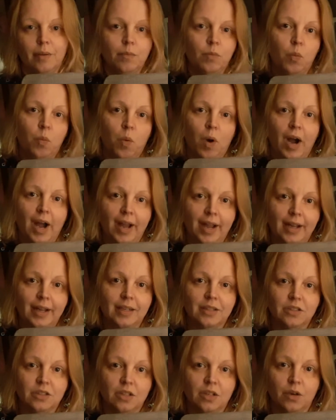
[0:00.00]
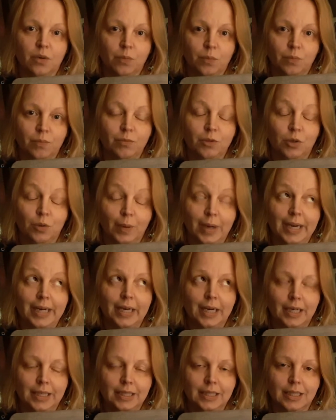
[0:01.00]
why it's a great
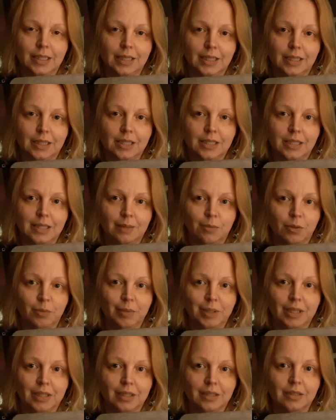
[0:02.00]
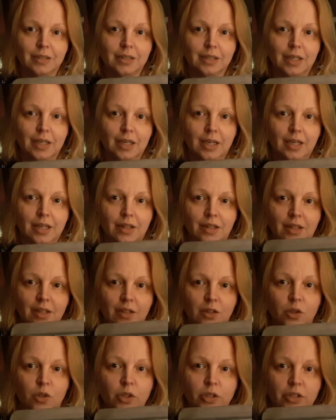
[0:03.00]
idea to get a steamer, because the
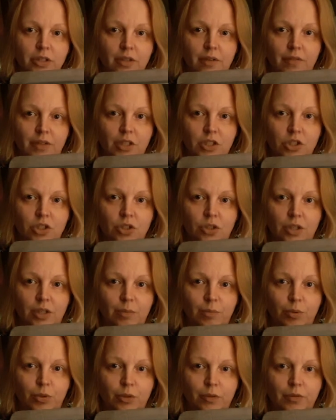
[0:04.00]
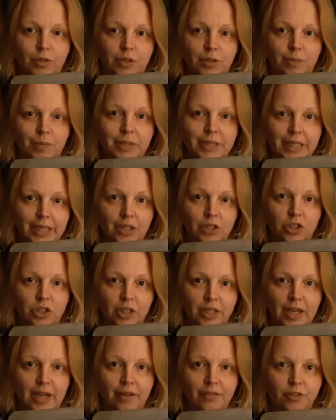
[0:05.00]
looks of this shirt improved
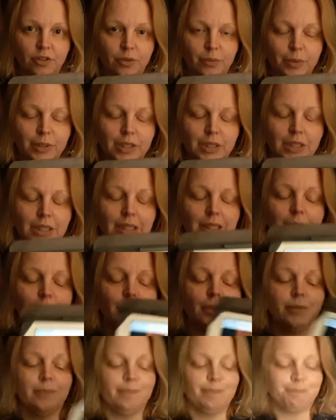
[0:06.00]
substantially after it was steamed.